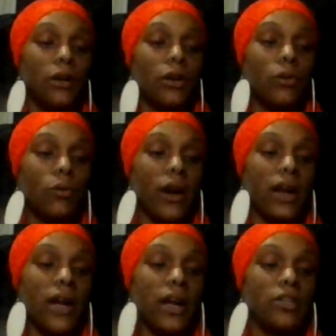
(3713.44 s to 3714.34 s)

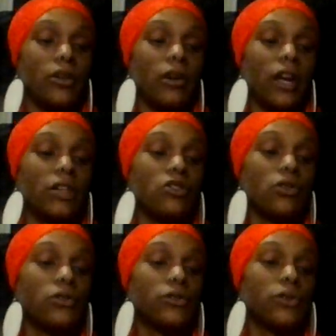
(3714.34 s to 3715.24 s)
right? And your
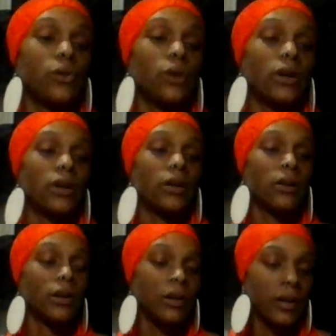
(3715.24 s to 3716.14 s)
angels, you're
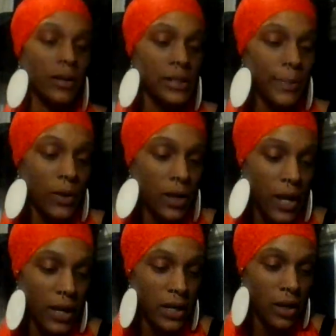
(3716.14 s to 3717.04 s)
a spirit
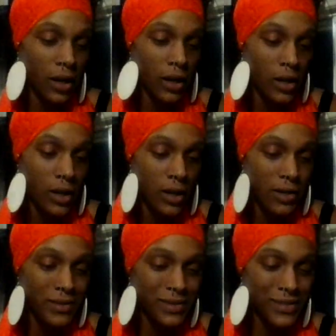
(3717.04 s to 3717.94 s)
guide here.
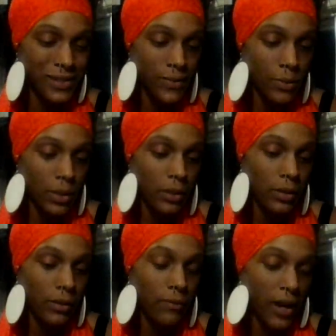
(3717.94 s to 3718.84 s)
This isn't giving me
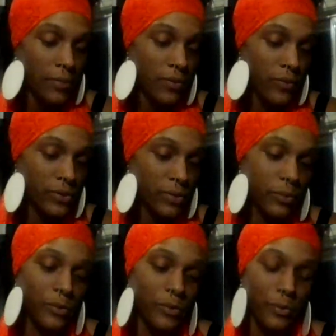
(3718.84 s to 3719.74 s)
Lilith vibes for some
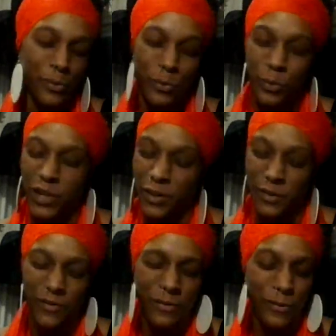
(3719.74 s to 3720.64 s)
weird,
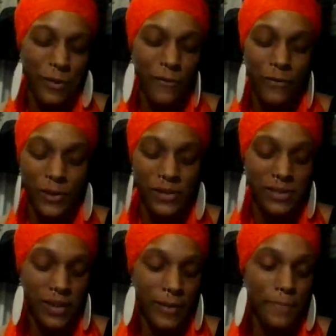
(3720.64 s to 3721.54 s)
for the first
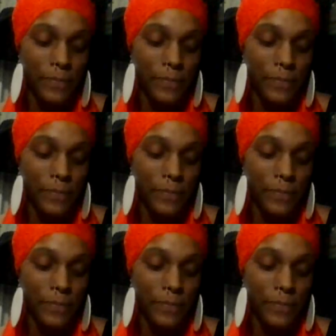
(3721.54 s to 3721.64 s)
time.